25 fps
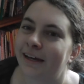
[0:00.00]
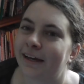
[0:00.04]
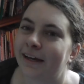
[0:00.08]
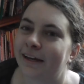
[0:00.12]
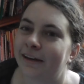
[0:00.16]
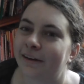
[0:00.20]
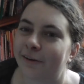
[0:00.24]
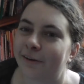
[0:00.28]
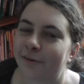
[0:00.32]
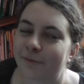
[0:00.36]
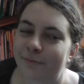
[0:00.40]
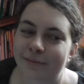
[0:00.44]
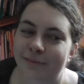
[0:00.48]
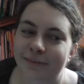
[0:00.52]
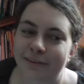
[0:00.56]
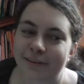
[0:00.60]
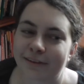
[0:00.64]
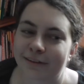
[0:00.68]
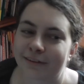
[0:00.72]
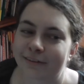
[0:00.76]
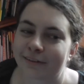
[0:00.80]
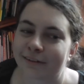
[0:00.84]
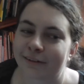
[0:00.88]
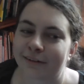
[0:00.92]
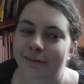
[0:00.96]
and
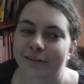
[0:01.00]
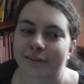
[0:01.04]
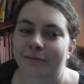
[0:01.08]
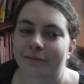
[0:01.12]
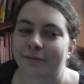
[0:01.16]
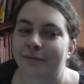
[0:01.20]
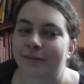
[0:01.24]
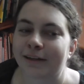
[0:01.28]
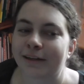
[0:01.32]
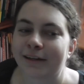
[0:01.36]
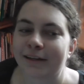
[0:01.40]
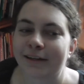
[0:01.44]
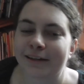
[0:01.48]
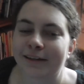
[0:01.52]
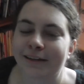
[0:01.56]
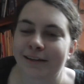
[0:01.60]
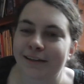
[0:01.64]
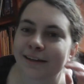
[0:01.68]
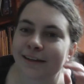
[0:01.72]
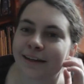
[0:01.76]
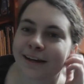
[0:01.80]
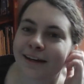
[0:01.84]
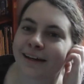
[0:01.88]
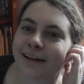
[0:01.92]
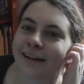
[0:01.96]
Homestuck cosplay.
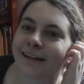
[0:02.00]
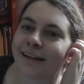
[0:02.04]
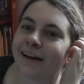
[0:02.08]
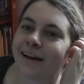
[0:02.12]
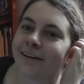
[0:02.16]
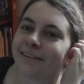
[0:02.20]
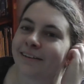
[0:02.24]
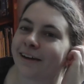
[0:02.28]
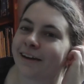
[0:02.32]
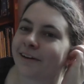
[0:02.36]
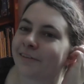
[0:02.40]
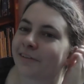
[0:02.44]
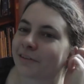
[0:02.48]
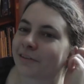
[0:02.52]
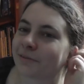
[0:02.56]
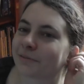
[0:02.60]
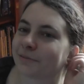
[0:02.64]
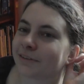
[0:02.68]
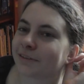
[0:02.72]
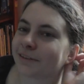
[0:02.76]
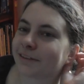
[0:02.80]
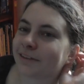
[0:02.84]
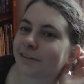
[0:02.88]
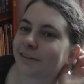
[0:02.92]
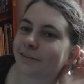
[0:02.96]
Yeah, that was
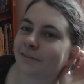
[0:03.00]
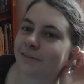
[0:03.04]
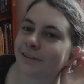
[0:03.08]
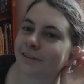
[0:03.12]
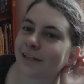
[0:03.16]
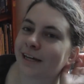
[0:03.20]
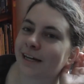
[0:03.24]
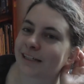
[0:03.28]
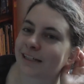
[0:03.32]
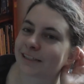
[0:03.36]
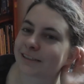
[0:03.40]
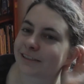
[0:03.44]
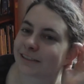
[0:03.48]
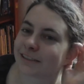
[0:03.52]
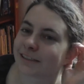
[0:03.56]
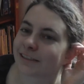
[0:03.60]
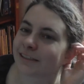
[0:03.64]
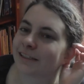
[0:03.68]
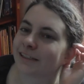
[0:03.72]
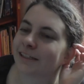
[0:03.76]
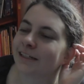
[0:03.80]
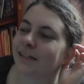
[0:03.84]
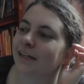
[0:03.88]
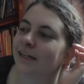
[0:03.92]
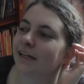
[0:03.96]
pretty cool,
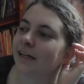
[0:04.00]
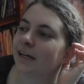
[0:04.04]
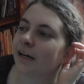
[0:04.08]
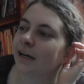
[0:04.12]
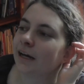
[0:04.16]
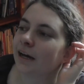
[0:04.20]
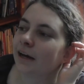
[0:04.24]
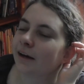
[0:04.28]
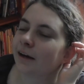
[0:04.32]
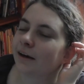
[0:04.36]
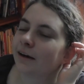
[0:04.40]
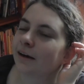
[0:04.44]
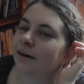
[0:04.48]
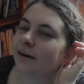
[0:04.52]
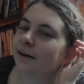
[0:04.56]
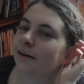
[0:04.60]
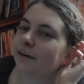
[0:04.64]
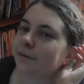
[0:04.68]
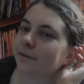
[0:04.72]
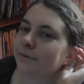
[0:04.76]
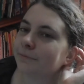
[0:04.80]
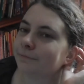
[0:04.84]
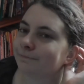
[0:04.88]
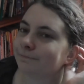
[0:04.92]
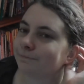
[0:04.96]
actually.
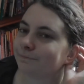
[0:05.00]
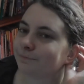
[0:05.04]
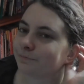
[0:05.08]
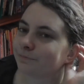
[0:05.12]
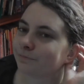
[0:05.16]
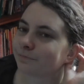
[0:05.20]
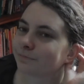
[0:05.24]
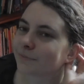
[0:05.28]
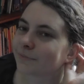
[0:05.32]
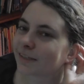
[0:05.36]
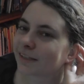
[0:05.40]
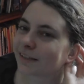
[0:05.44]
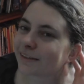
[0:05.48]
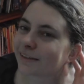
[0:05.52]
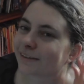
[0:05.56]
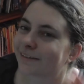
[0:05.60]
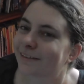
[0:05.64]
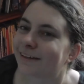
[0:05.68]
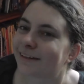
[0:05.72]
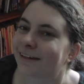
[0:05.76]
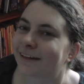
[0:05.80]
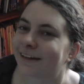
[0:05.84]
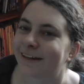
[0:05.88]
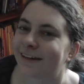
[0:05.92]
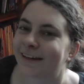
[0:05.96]
So
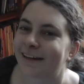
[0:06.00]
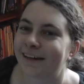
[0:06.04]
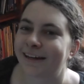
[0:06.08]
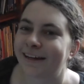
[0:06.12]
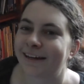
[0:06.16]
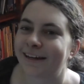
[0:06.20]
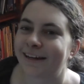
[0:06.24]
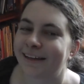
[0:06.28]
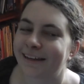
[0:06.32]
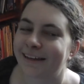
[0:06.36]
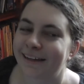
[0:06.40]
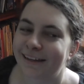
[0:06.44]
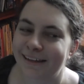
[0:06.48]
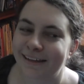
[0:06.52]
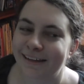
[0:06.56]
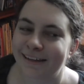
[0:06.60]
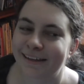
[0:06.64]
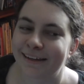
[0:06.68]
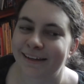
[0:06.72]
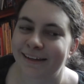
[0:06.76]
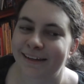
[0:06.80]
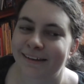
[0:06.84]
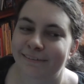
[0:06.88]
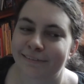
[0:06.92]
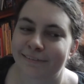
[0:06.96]
yeah,
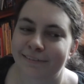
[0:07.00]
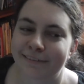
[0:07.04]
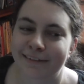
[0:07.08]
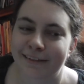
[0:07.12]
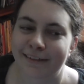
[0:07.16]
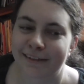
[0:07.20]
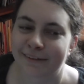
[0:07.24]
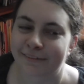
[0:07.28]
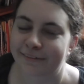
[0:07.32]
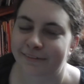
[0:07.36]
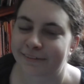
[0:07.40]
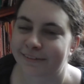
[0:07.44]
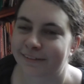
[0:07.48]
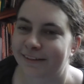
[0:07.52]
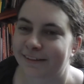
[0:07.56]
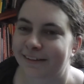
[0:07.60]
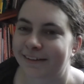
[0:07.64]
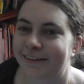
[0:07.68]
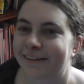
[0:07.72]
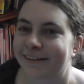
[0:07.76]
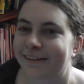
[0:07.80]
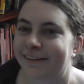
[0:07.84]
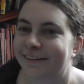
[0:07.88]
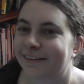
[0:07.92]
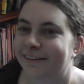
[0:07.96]
he would
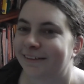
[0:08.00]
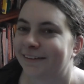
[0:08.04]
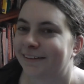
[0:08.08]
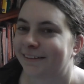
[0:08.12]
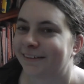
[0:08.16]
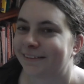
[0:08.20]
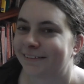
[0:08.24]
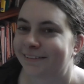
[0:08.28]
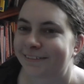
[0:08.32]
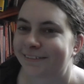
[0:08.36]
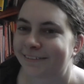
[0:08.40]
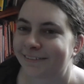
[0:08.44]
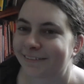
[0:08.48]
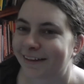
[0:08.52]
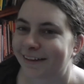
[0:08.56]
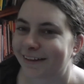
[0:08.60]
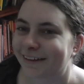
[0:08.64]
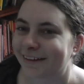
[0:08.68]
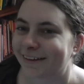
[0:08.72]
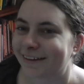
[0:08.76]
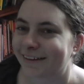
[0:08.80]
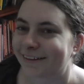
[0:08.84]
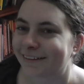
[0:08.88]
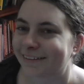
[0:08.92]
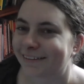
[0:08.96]
definitely do
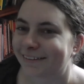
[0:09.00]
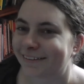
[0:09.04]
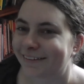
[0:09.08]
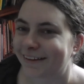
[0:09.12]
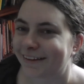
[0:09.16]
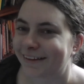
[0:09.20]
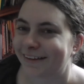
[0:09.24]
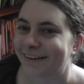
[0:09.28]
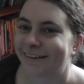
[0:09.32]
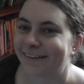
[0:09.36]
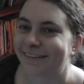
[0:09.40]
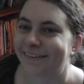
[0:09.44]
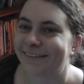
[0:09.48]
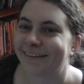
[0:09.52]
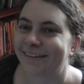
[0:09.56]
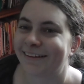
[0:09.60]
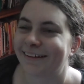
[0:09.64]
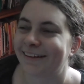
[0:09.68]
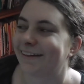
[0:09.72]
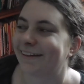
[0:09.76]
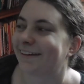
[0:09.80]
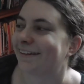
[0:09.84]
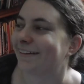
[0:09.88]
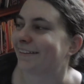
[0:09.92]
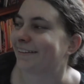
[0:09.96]
that. And
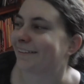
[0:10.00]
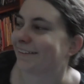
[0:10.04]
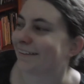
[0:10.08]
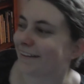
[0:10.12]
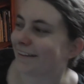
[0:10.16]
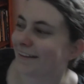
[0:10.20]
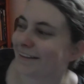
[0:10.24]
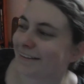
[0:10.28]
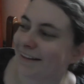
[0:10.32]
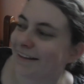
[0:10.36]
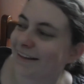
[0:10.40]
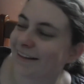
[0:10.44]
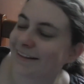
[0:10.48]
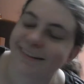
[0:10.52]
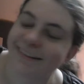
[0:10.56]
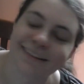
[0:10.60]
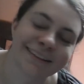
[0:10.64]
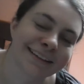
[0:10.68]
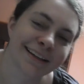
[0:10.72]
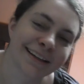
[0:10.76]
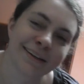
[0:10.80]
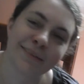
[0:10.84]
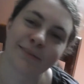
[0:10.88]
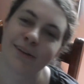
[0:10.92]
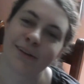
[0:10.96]
yeah, so that was
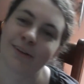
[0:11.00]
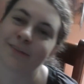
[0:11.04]
gonna be